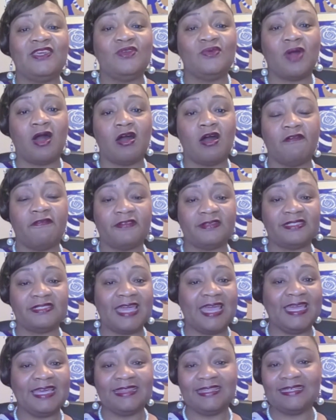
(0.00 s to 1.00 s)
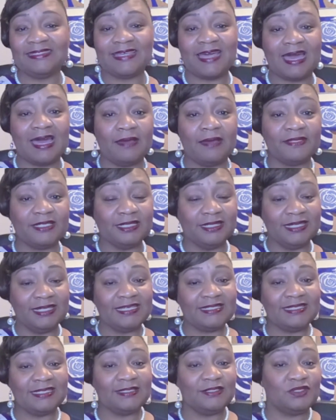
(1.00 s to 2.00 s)
you all for taking the time to
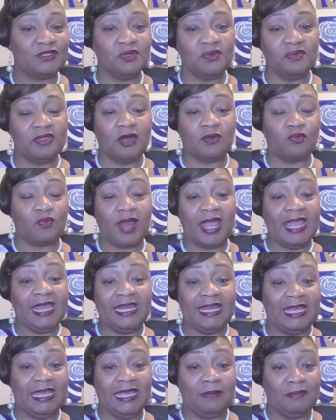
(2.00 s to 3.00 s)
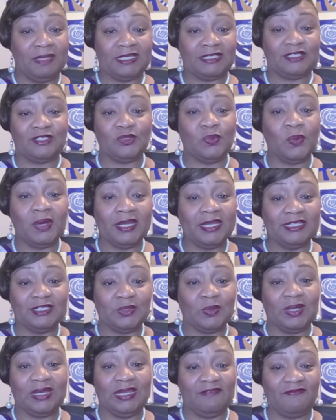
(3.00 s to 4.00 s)
listen to the reigning Miss
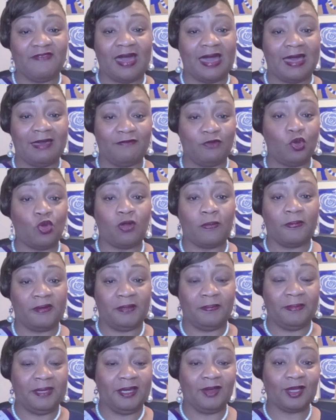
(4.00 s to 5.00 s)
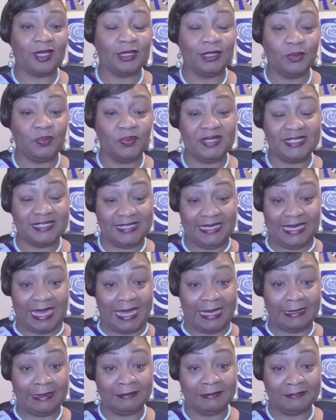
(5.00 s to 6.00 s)
2025 Corporate America
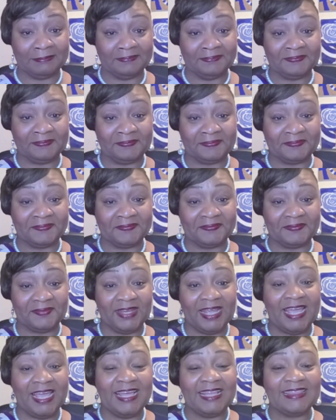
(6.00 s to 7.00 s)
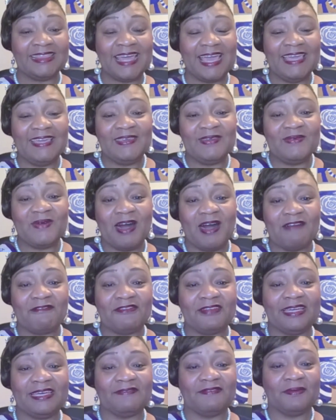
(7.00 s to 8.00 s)
Louisiana. Thank you all
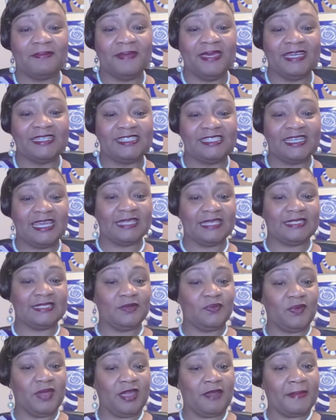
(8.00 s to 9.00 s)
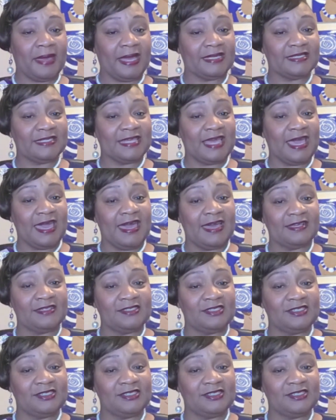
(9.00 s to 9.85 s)
for giving me a chance to wear my sash